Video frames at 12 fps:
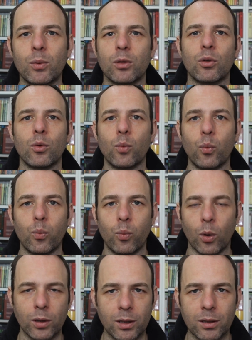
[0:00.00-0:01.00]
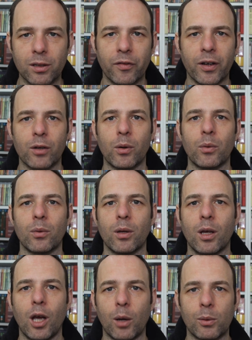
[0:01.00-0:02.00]
where you're wanting to figure out
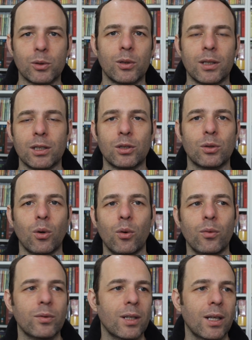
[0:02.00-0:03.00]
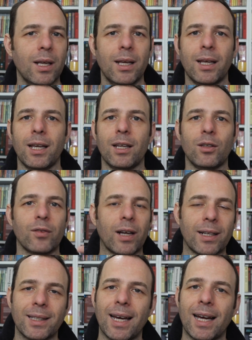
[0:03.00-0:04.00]
how it's going to get solved. Uh, you've got
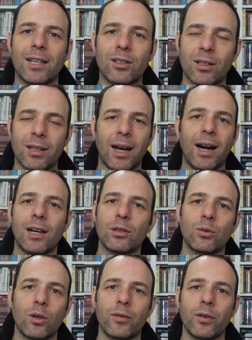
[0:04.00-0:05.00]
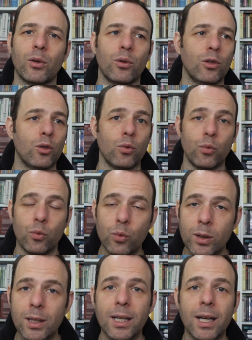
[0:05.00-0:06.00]
a character at the heart of it who you
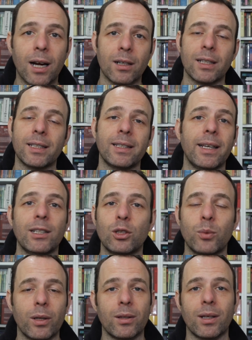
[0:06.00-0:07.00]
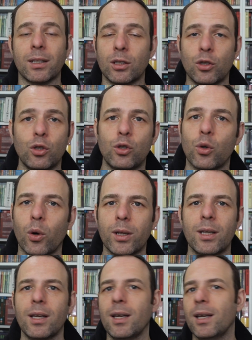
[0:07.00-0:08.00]
really are engaged with and
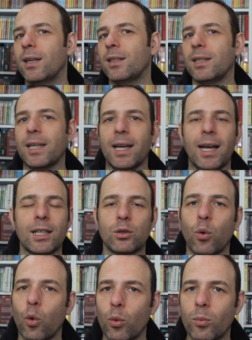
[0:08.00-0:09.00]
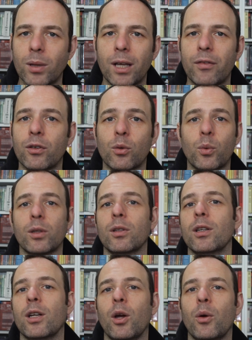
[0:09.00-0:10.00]
enjoy. You get his home life. You're
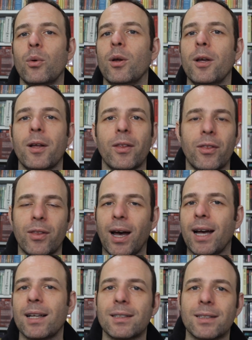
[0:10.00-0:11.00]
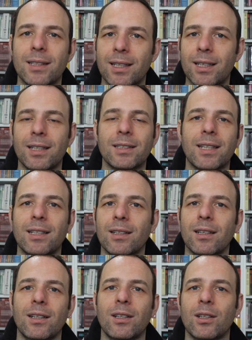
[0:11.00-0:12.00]
wondering how that is kind
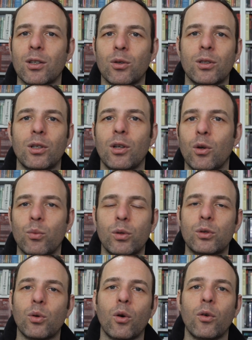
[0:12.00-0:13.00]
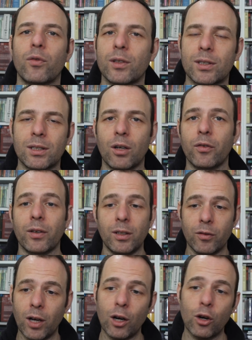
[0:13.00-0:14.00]
of going to resolve itself, and
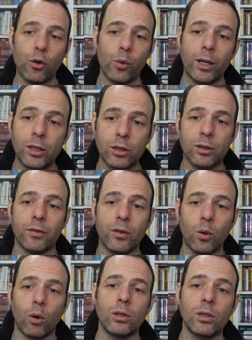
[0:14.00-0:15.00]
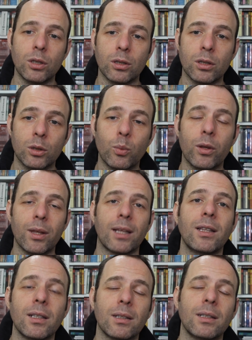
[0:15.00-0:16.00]
you've got a crisis of conscience
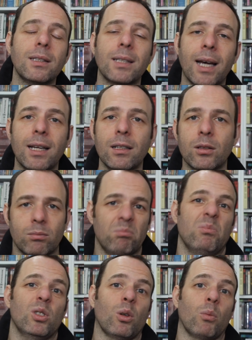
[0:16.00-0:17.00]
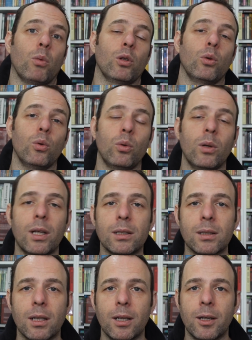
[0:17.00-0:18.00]
within the lead character, someone who
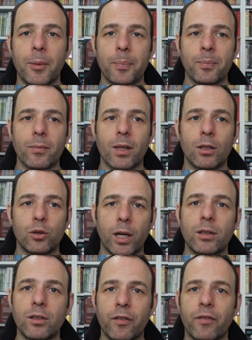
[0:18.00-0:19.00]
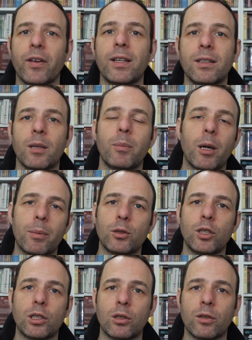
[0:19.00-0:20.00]
is trying to find a
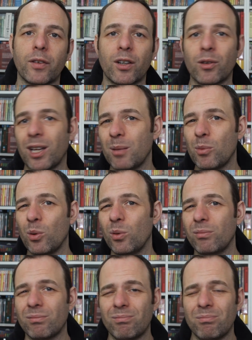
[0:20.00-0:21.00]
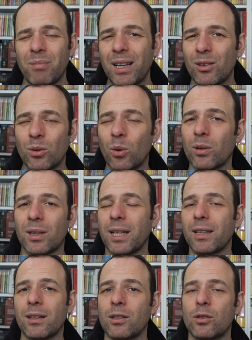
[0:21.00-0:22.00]
perpetrator of a crime who might not
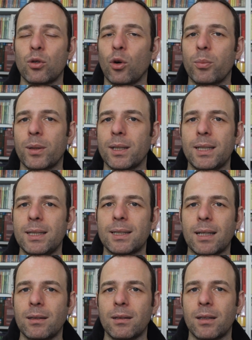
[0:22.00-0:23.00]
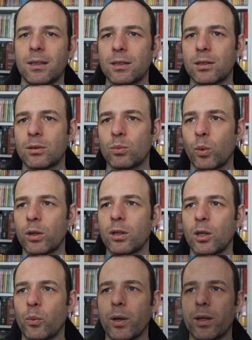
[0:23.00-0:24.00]
like the job that he's in and is
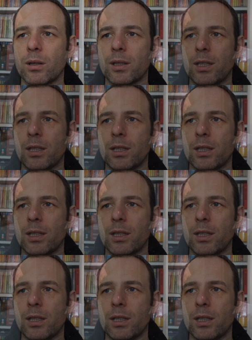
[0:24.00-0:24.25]
wondering whether